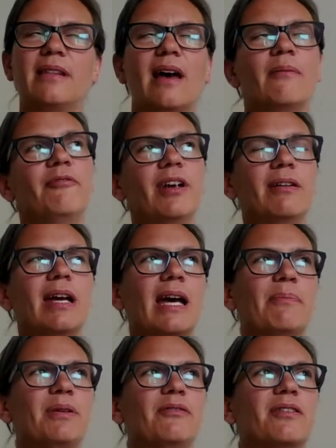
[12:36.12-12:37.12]
I'm very
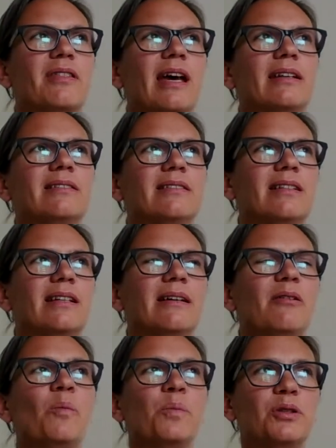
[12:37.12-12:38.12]
happy for that
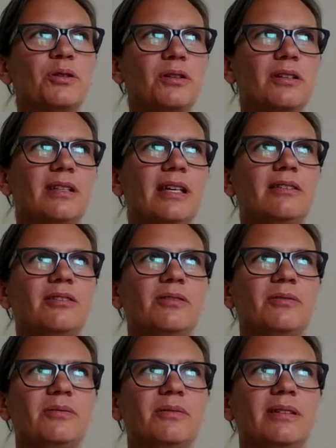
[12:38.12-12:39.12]
opportunity
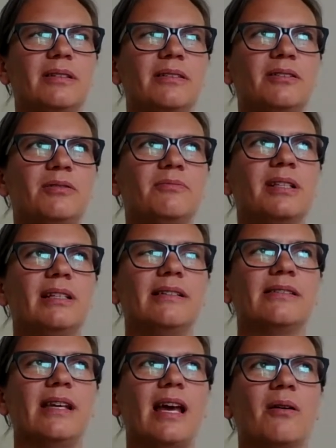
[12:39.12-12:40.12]
to
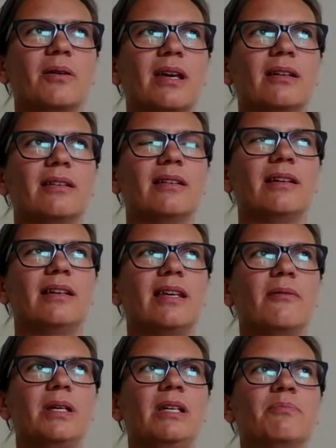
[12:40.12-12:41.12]
really see how can
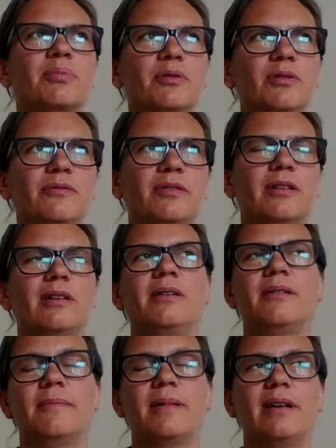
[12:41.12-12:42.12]
we improve
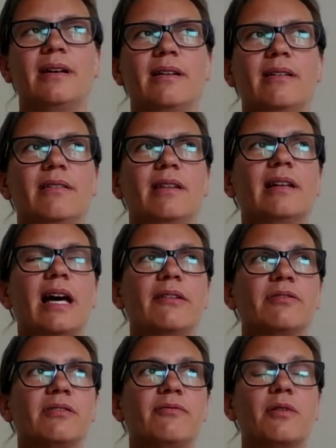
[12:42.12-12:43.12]
the
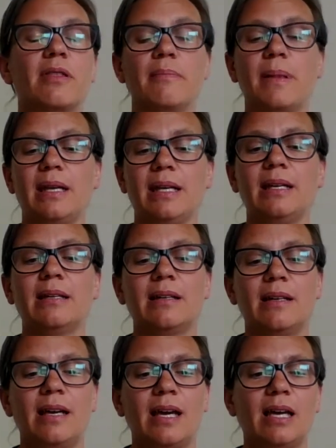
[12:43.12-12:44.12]
lives for the many,
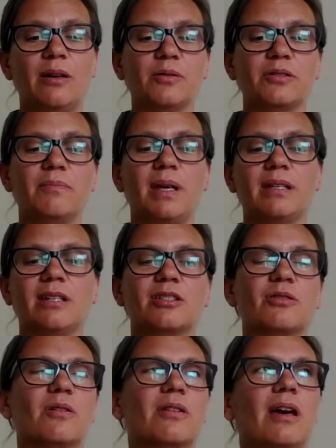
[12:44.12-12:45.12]
and also making
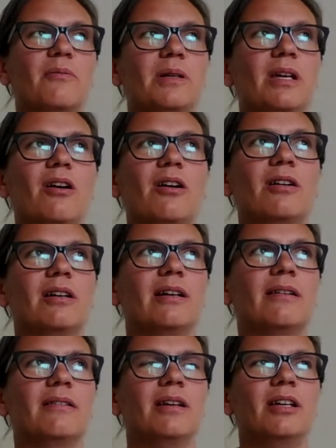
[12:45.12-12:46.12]
sure that we
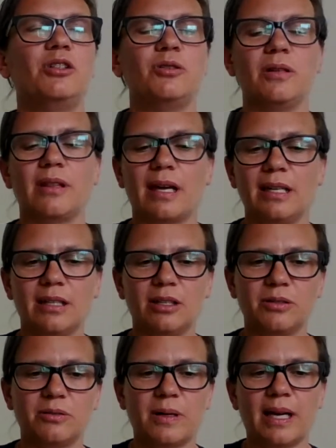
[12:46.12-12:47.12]
are doing that in a
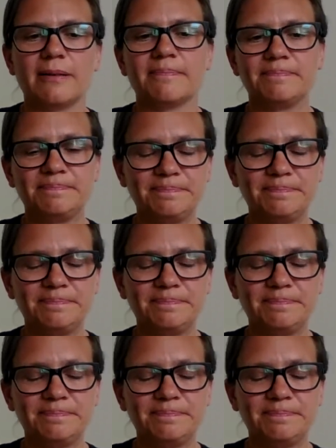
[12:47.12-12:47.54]
good way.